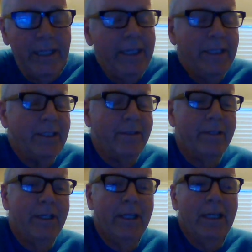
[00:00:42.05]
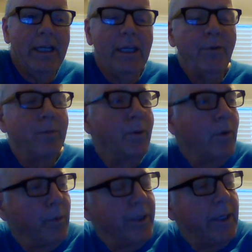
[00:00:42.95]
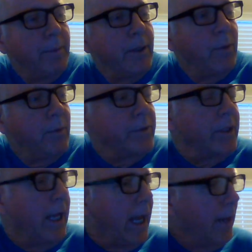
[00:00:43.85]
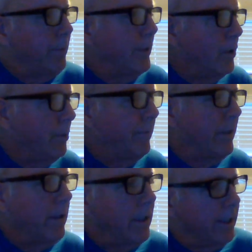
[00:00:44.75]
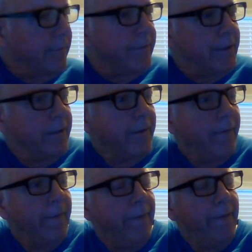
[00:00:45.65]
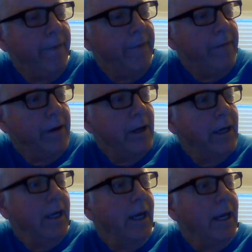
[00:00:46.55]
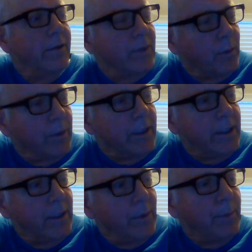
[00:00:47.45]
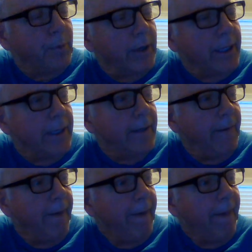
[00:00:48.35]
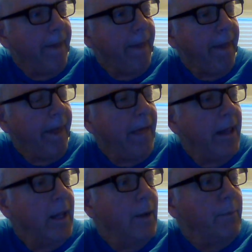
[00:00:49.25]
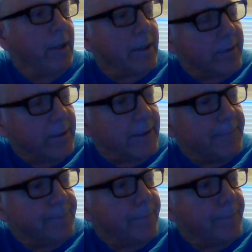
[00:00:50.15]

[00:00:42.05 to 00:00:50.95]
needs. He was more worried about what was going to happen to them if they left. And so what did he do? He prayed, blessed it,